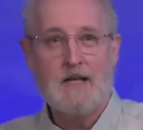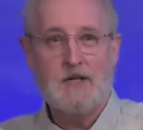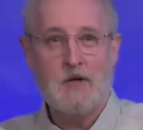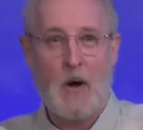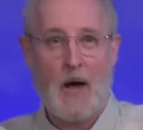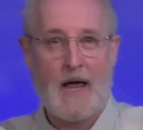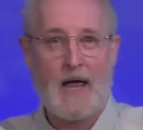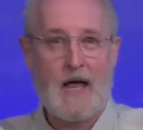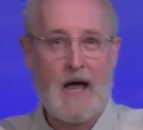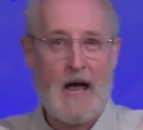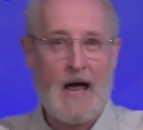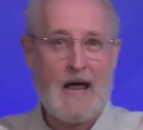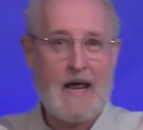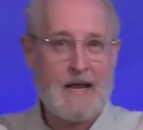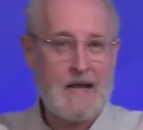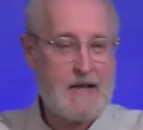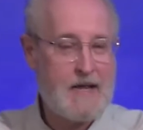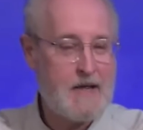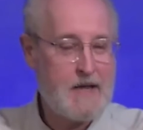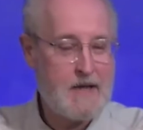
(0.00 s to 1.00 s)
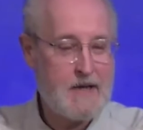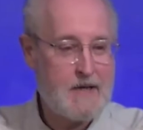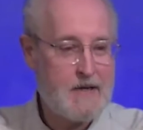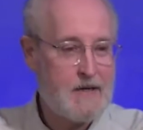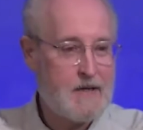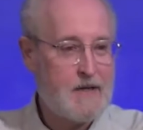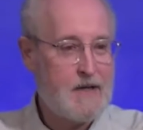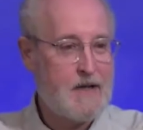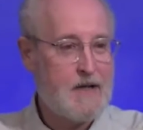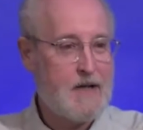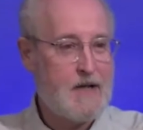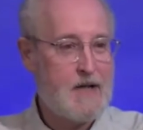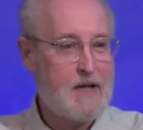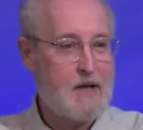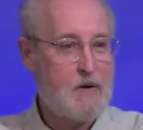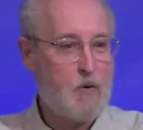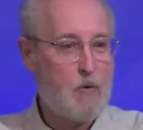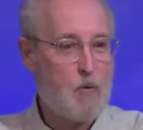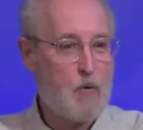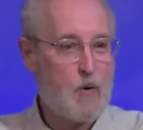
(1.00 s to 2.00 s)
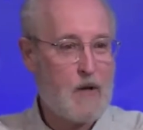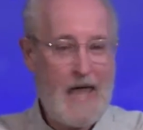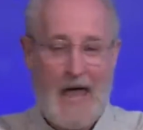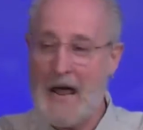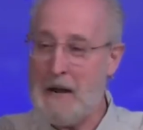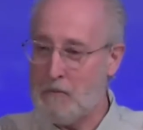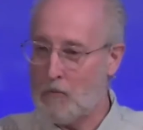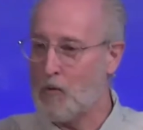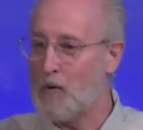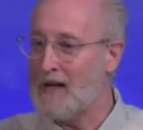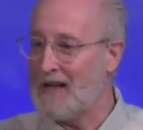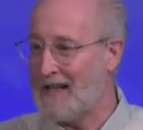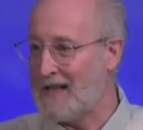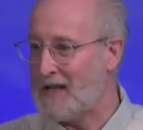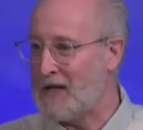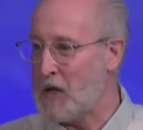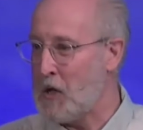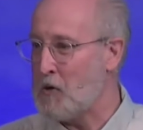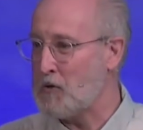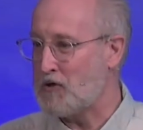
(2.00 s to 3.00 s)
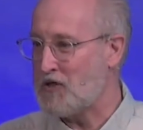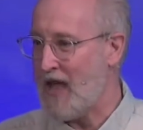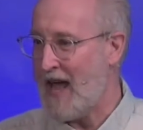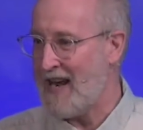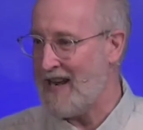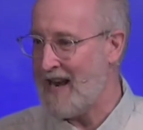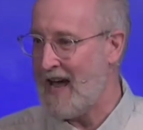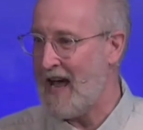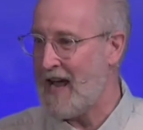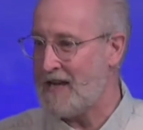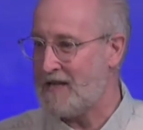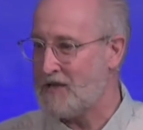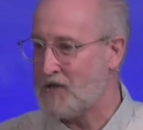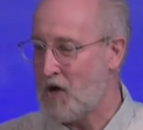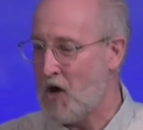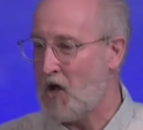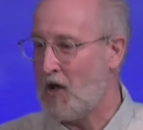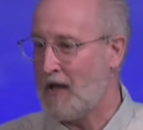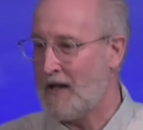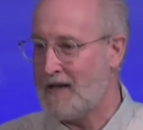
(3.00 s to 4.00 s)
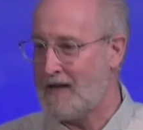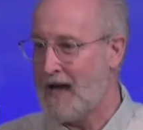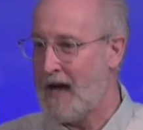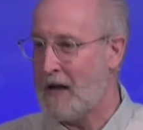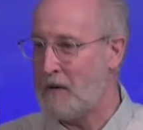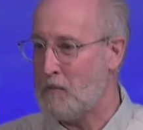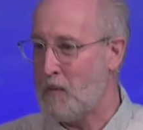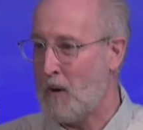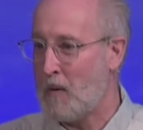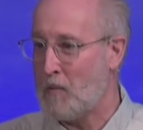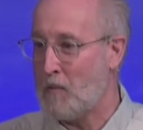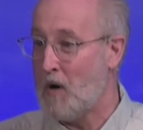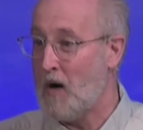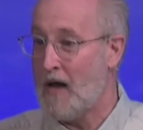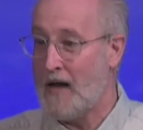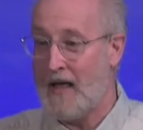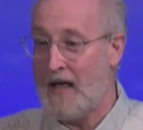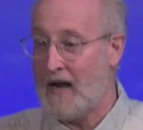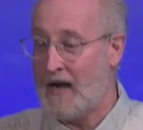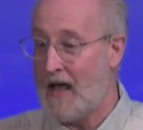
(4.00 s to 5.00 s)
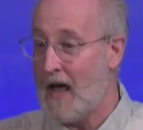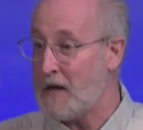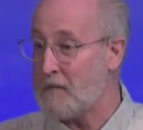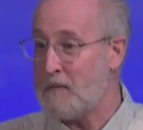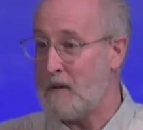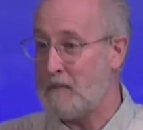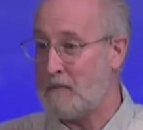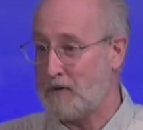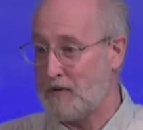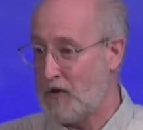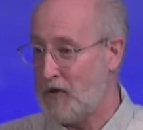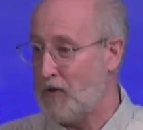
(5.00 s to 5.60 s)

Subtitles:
So I came really close that night to calling 911. And a lot of people